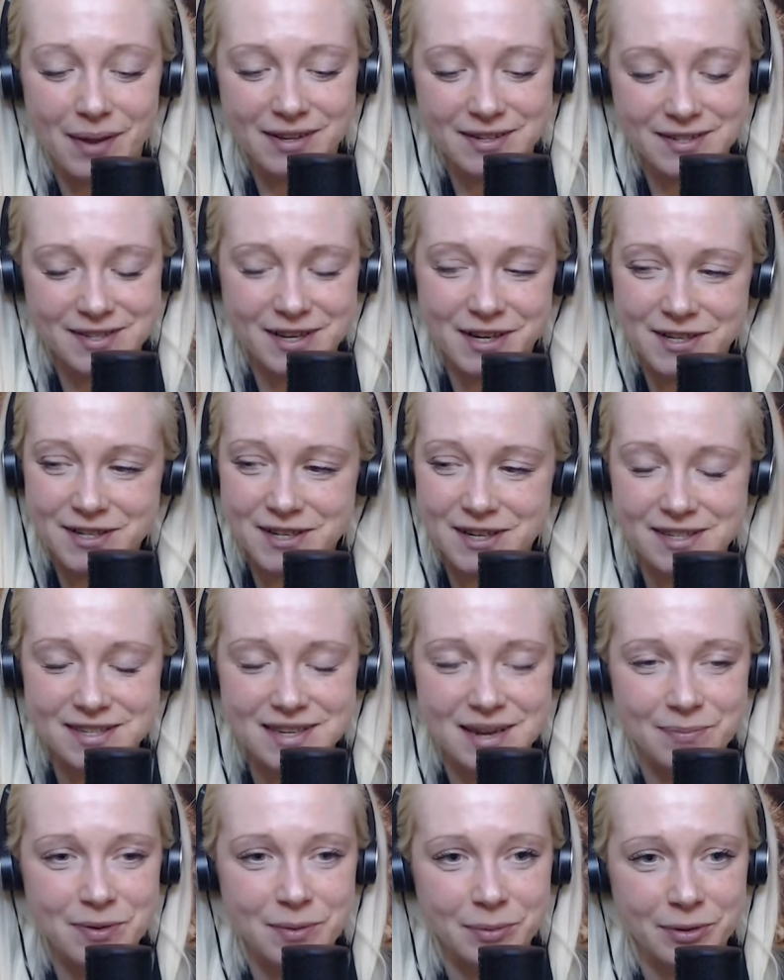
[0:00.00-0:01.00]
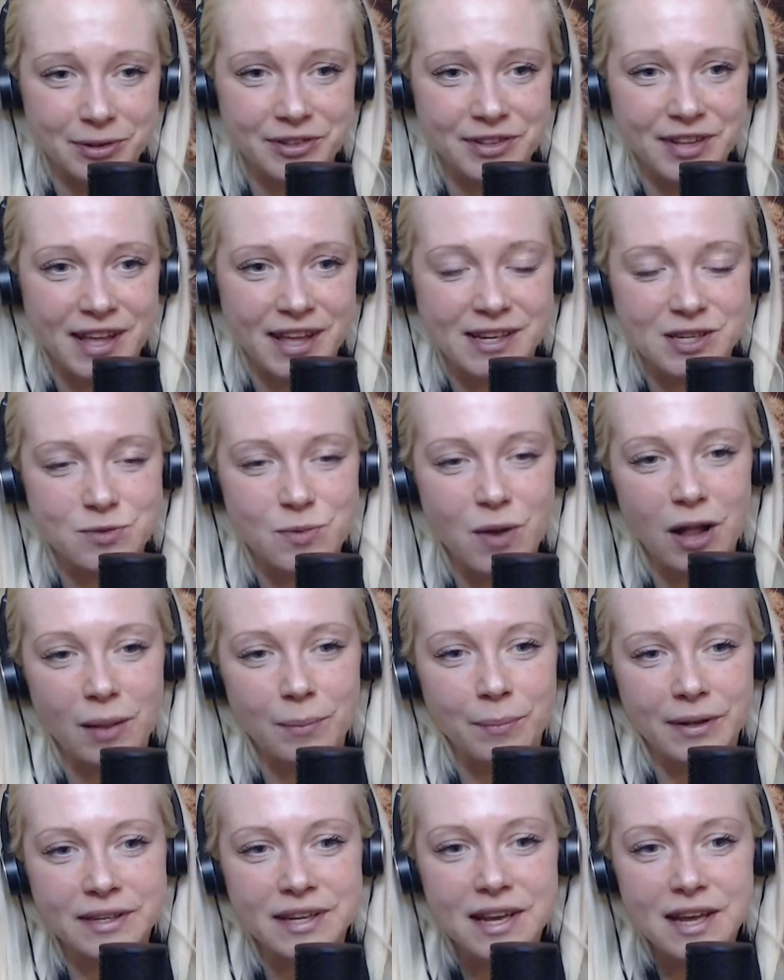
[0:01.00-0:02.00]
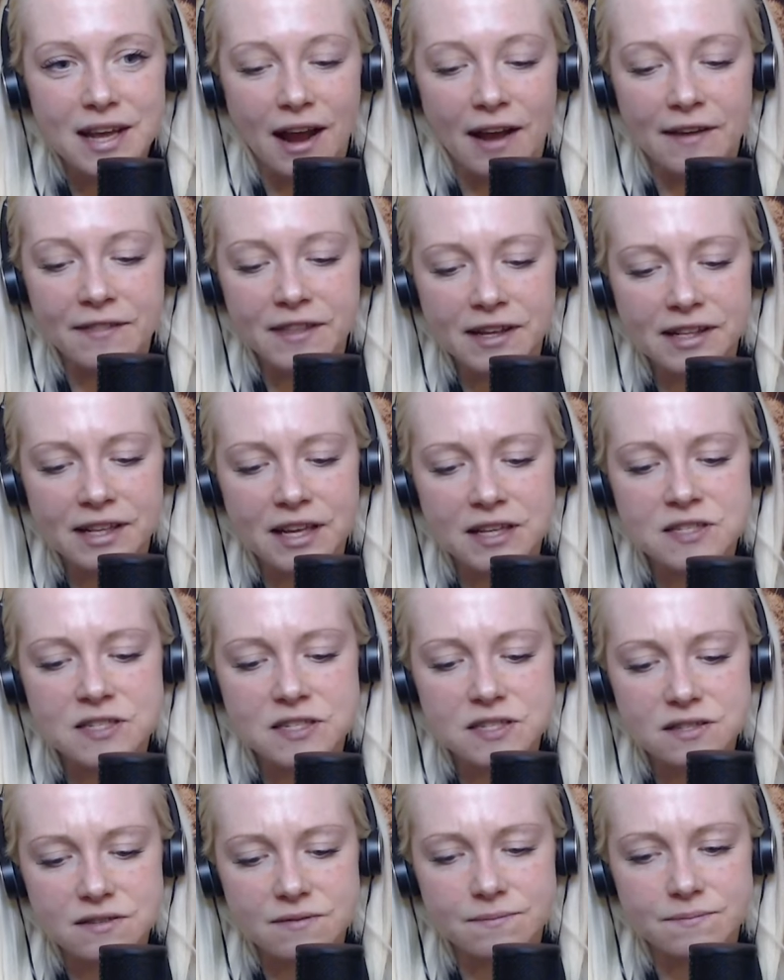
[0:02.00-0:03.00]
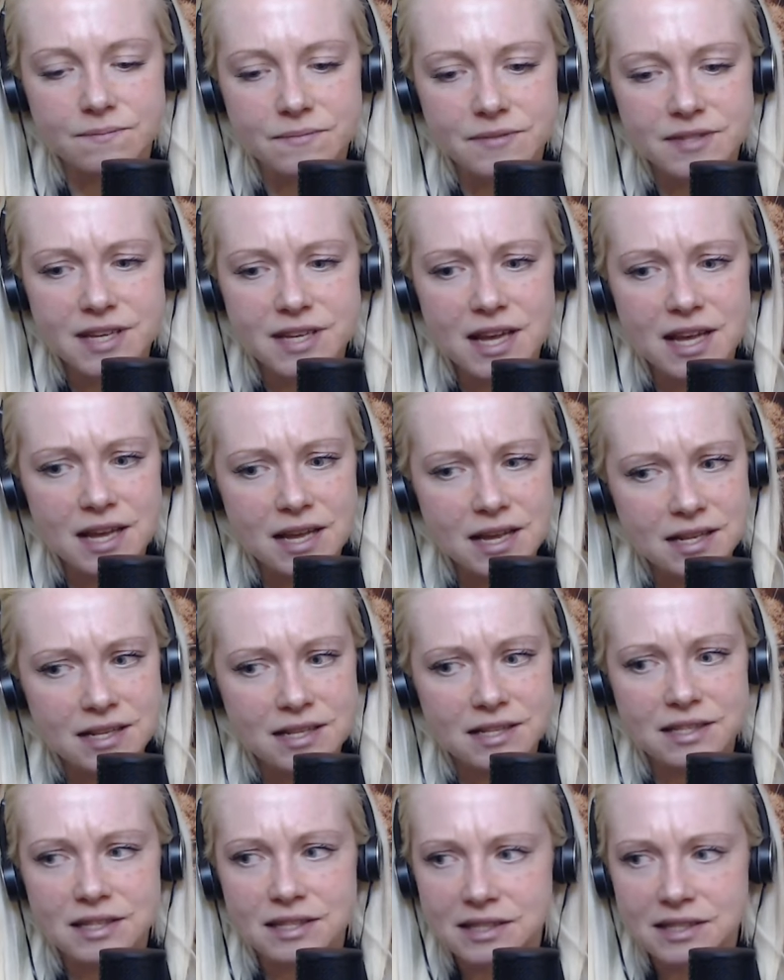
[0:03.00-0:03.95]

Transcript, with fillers: because they're susceptible to that as well but i think that's yeah